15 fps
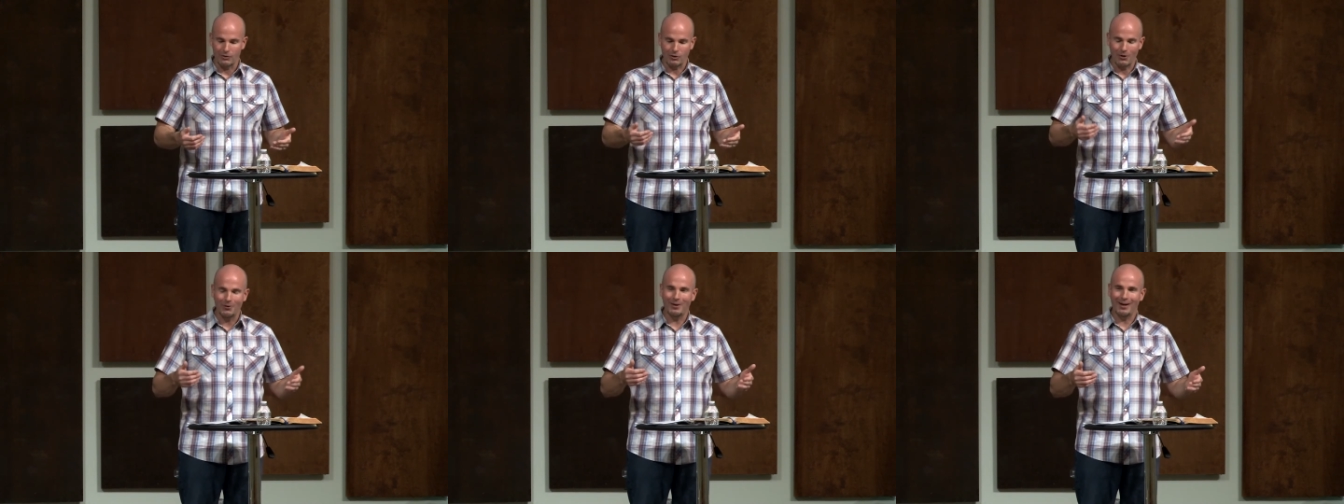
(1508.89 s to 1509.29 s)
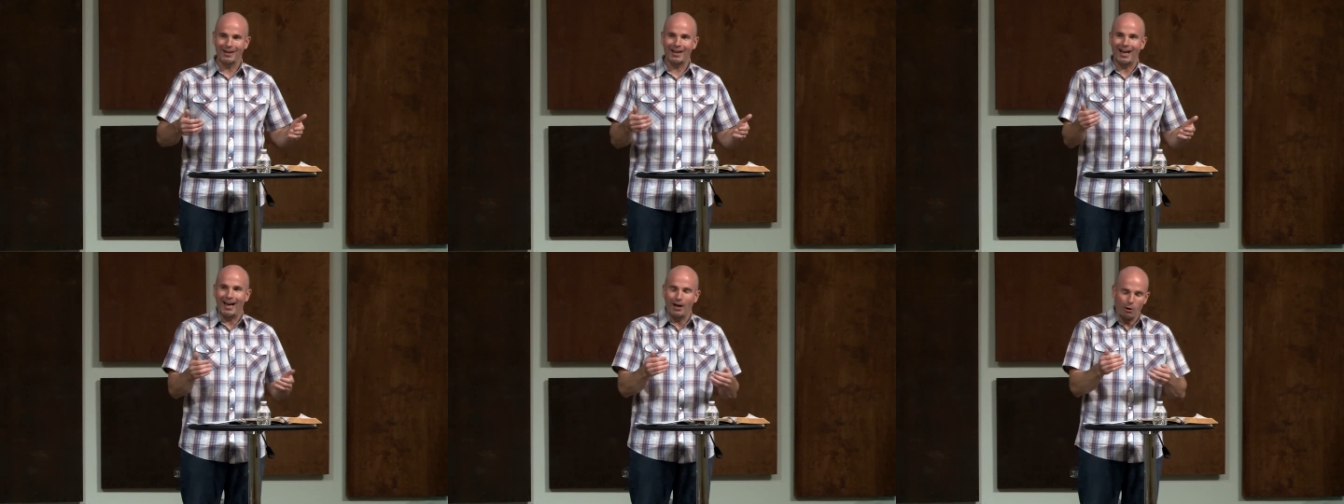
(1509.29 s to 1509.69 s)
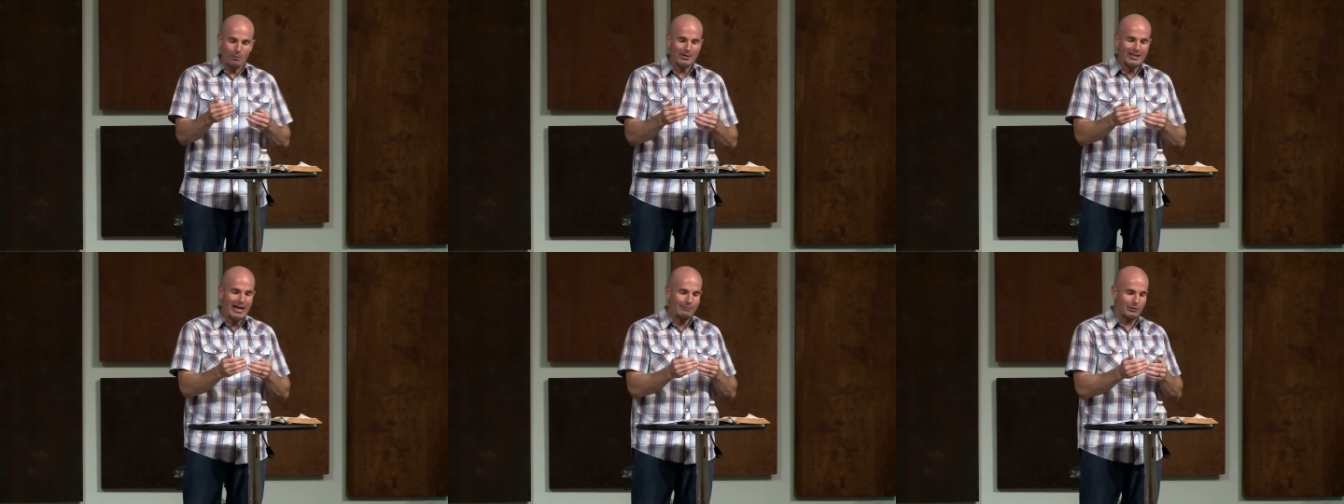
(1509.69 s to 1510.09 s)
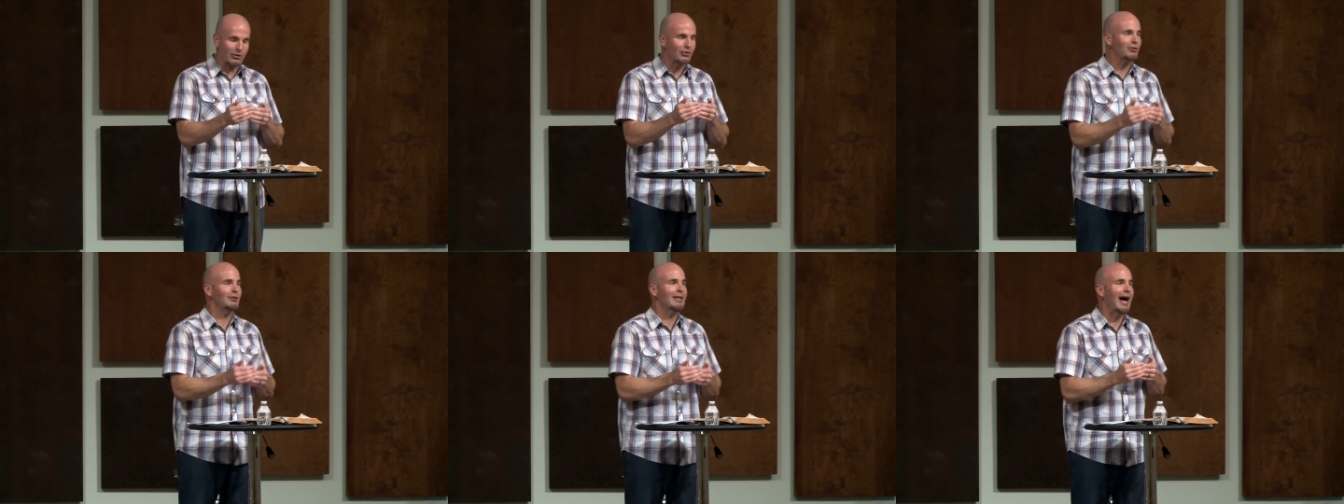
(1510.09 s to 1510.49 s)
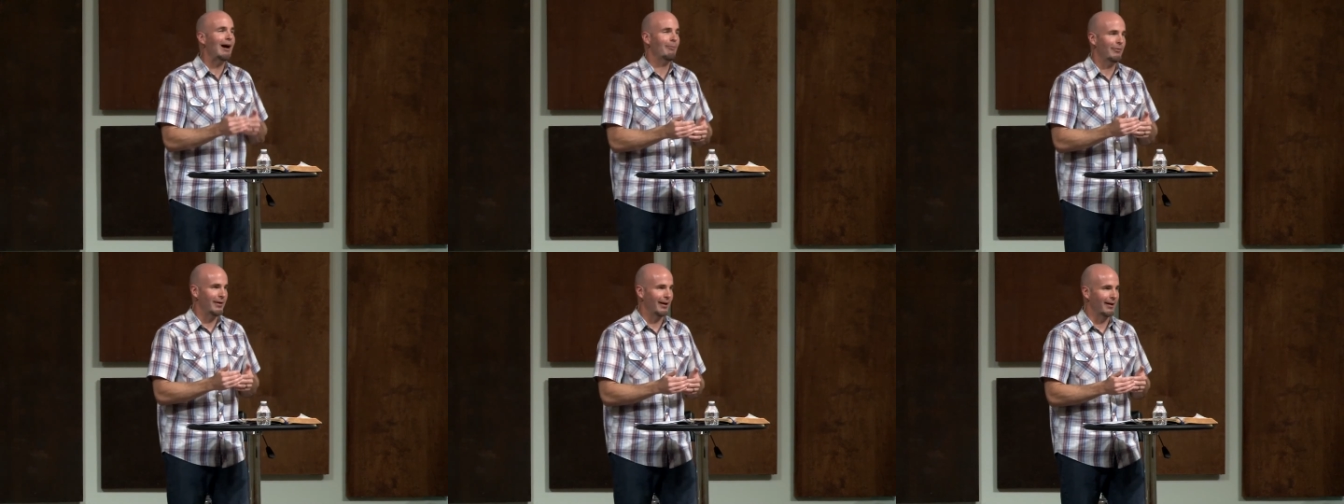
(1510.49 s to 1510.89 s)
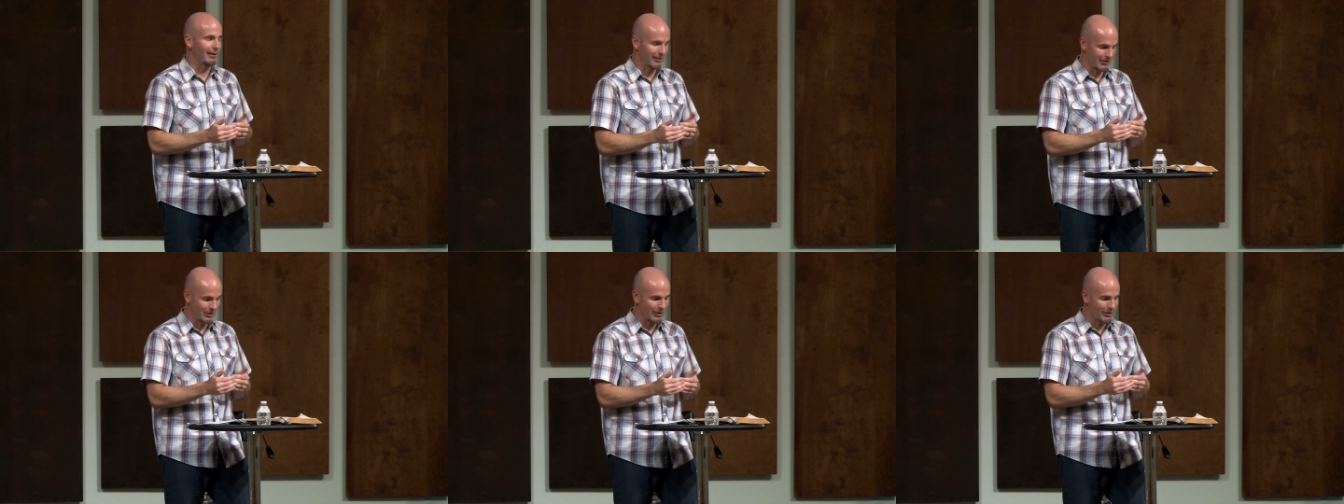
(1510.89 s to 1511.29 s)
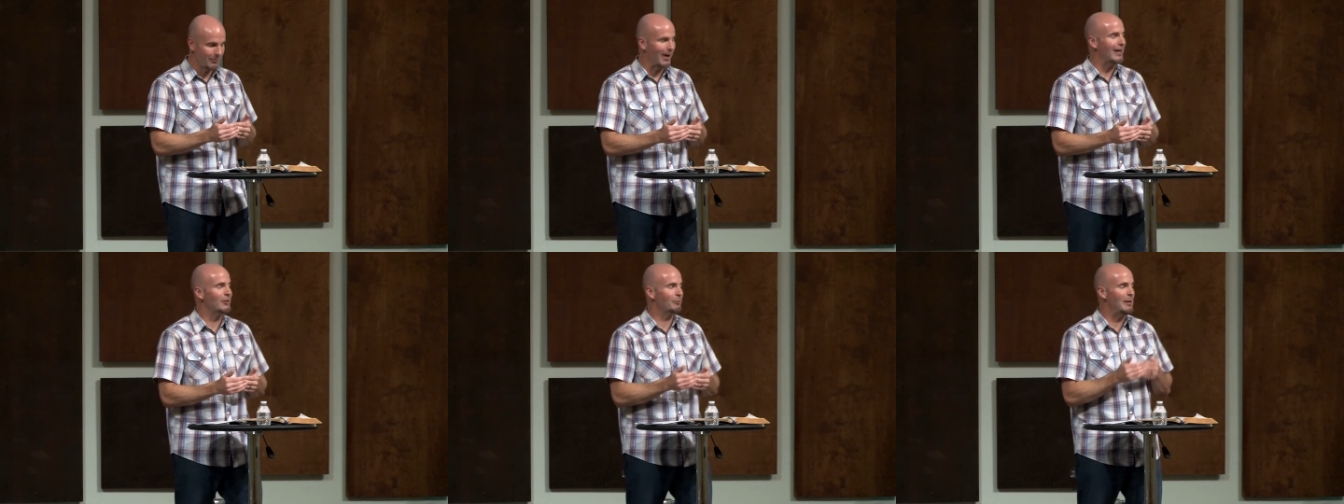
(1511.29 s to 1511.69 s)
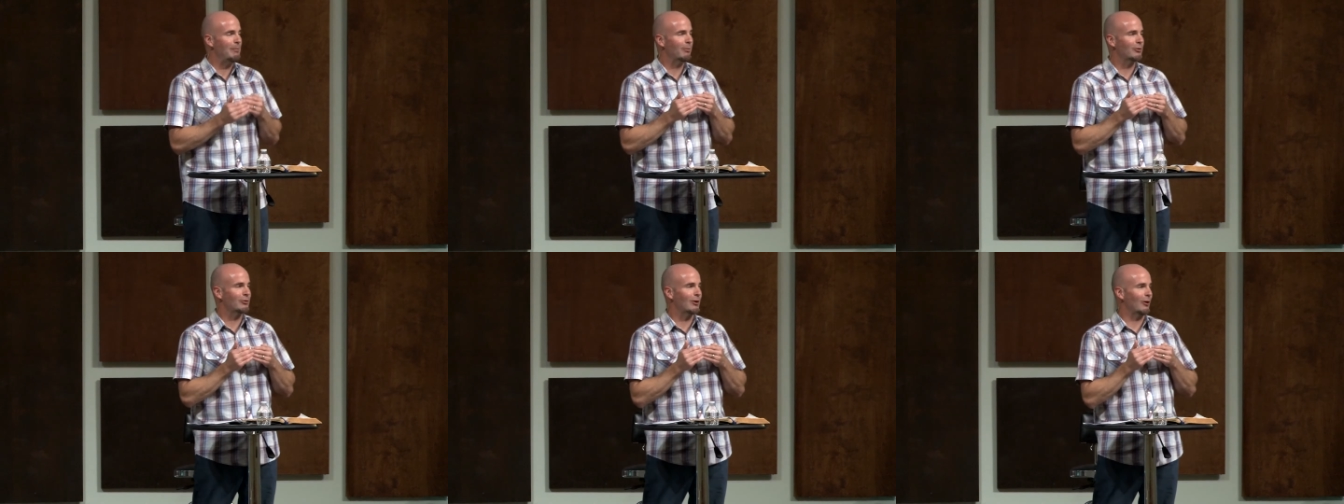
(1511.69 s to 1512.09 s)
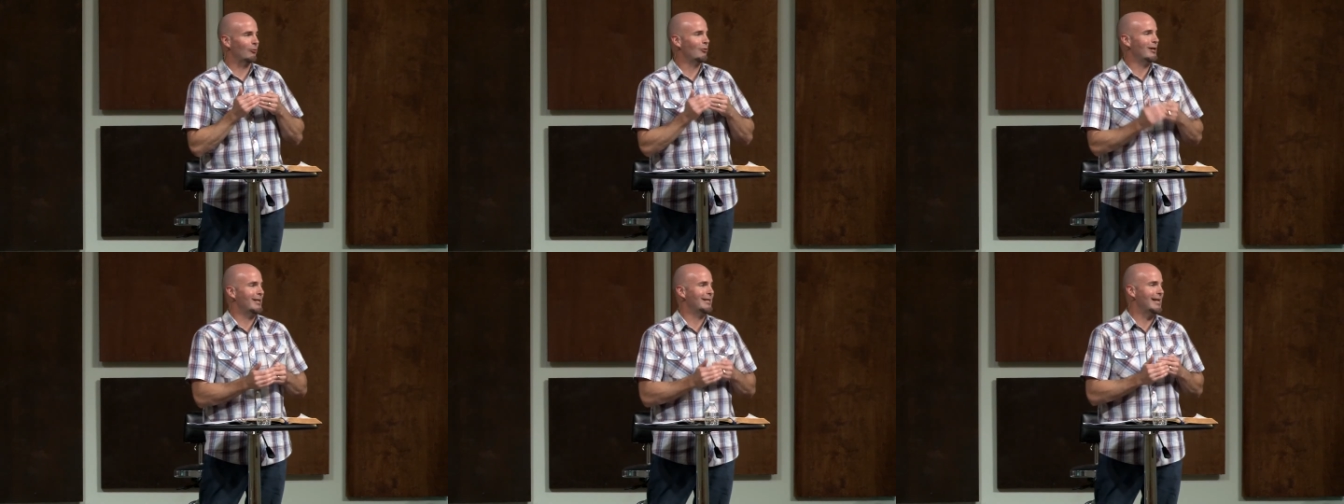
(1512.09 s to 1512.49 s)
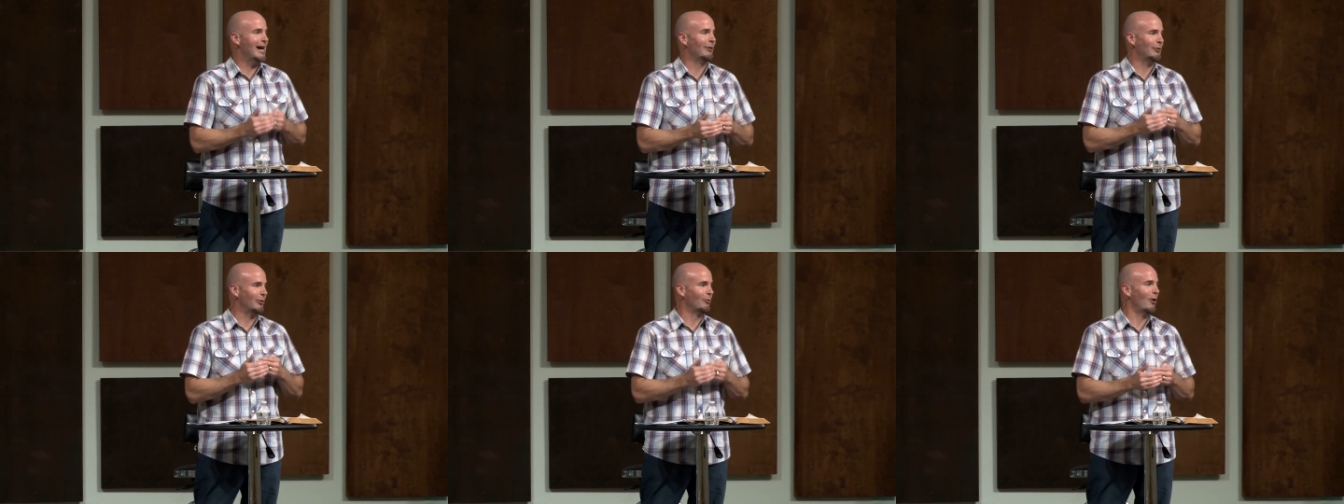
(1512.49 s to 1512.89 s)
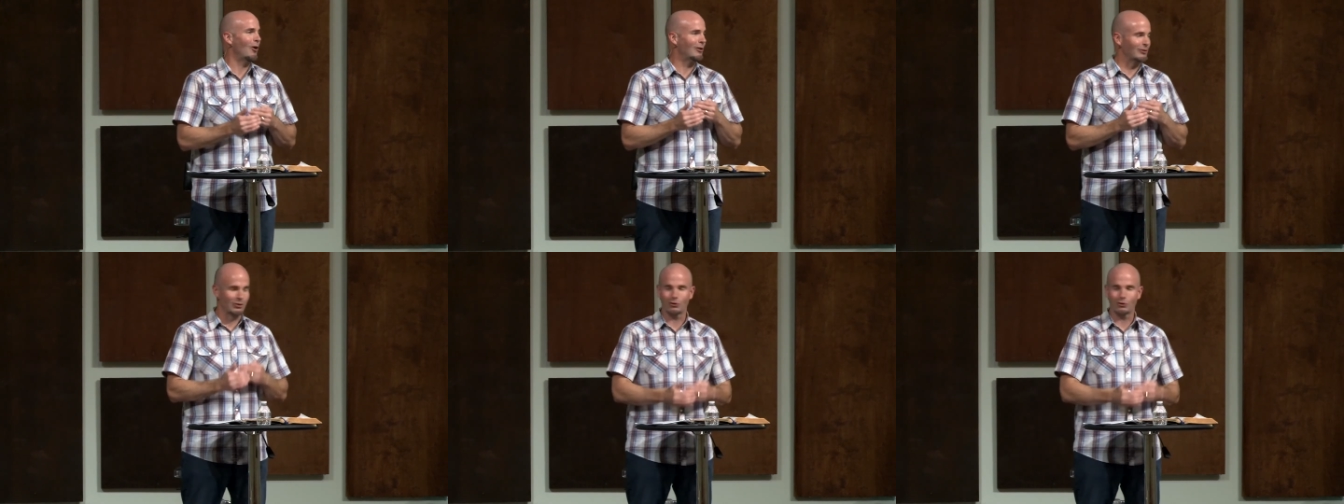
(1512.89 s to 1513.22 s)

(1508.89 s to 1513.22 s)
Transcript: So I always have to stop there because otherwise people start running down the wrong